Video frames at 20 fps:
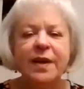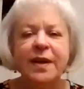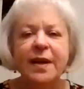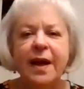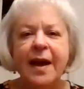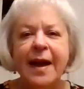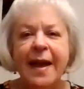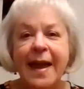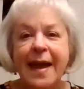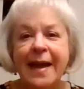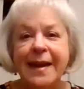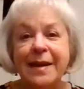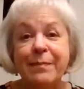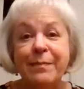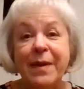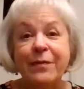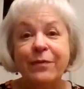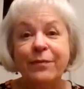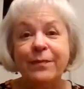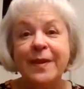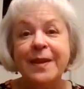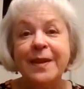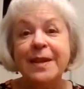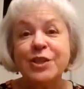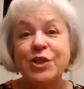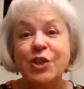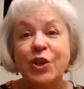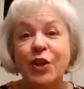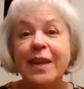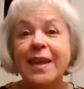one i had in my
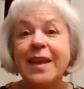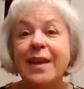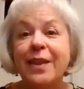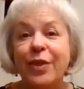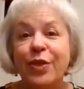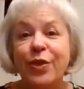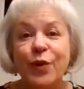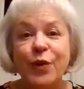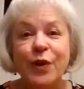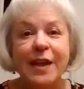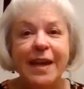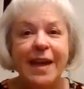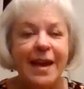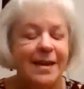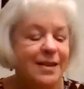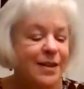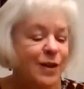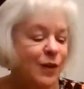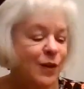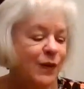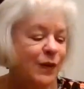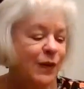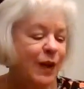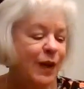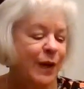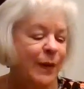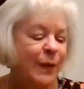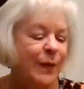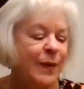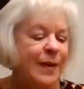initial kit 38 years
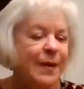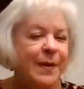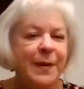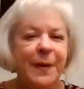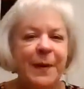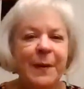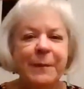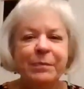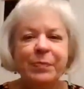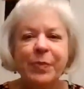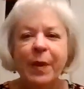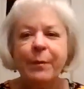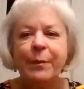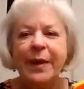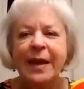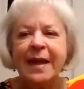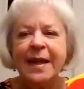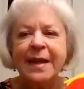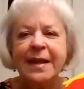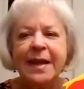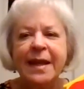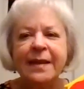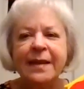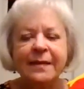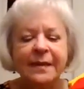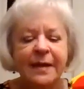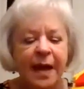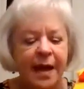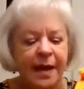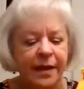ago but
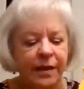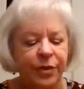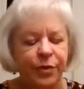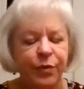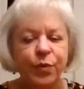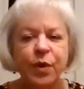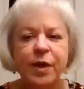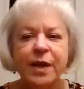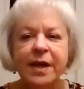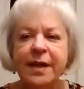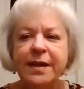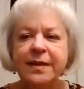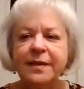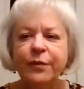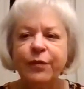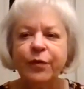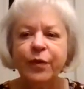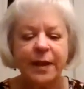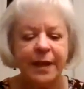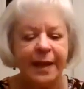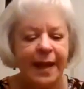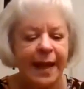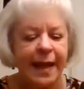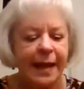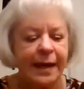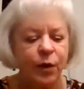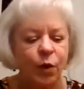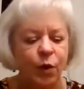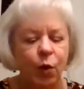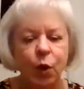it's got three different
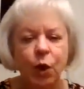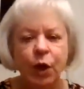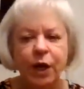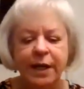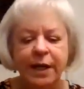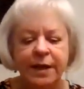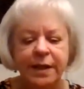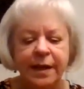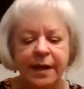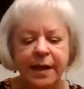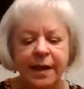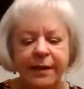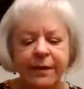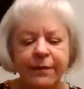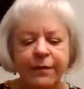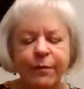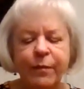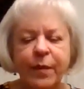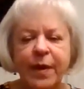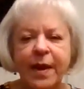category of